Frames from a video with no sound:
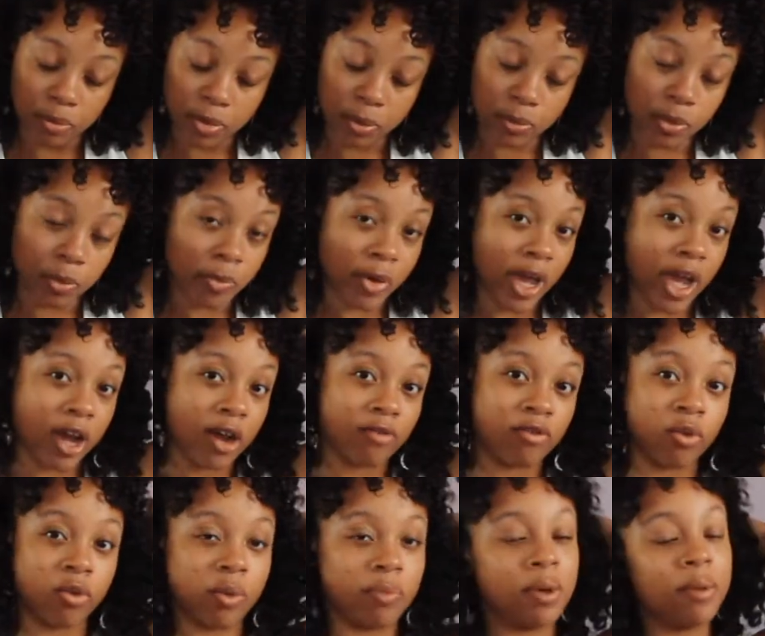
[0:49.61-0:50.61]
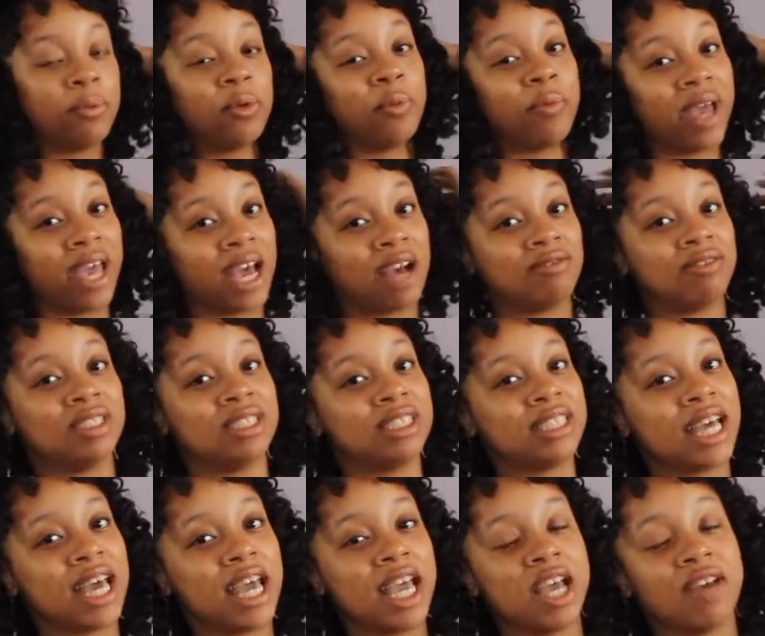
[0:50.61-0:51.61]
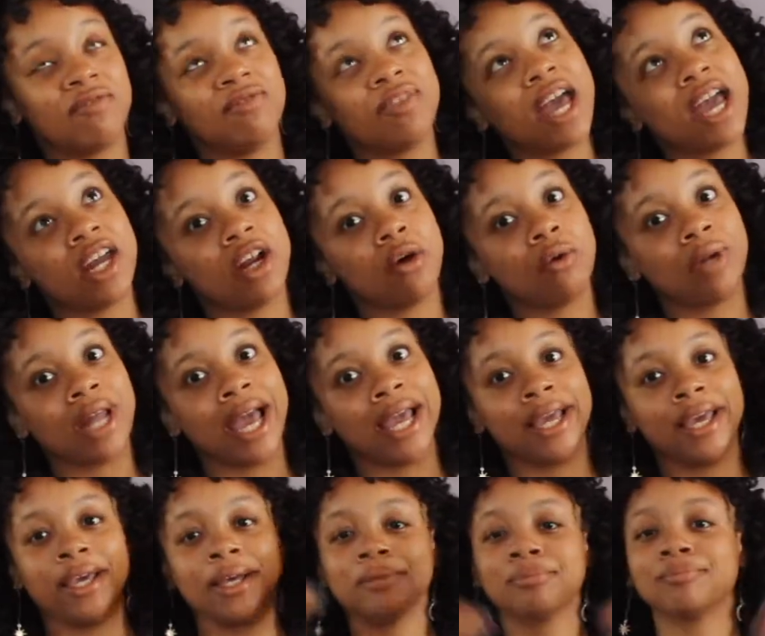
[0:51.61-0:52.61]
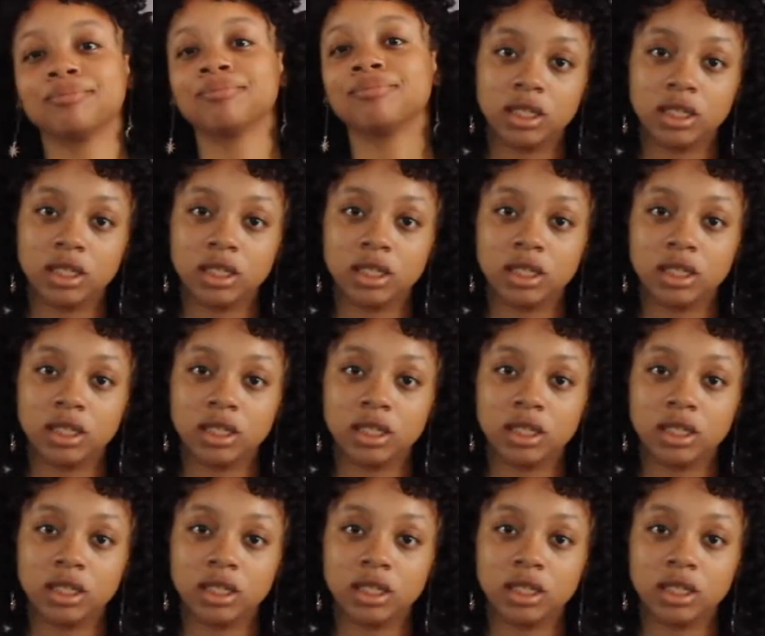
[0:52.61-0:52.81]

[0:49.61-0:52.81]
be prepared for what people may have to say if they don't like it.